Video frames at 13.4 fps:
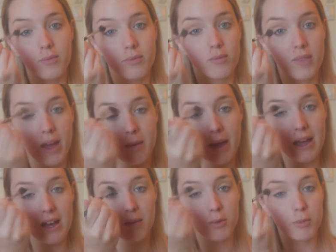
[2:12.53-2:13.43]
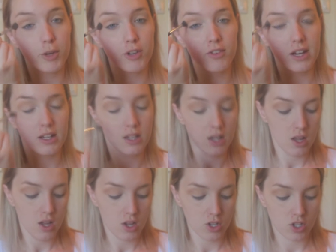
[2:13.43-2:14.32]
like makeup remover
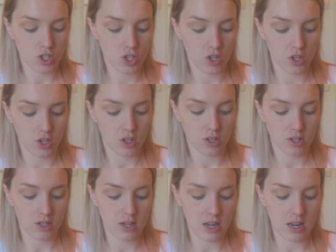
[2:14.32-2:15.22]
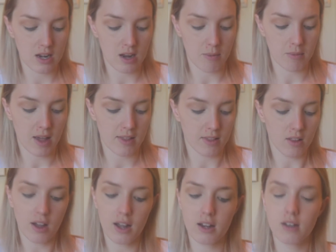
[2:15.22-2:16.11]
to neaten up that
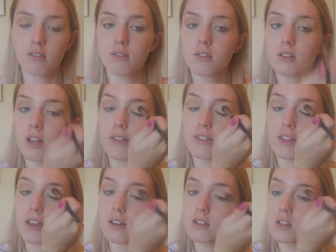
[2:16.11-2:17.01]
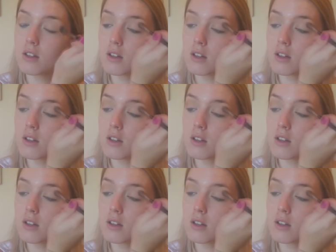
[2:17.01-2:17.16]
line at the end.